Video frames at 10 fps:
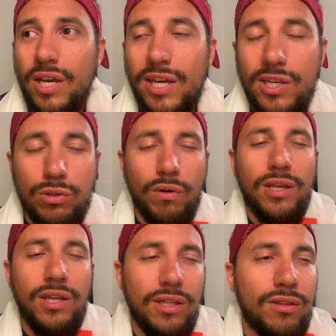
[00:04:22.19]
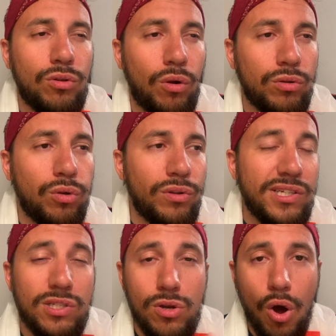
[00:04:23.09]
He's already told
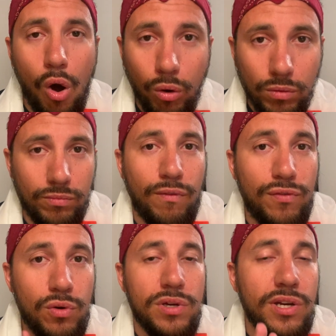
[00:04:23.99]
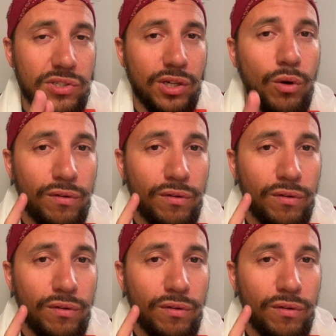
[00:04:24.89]
us no a few years ago,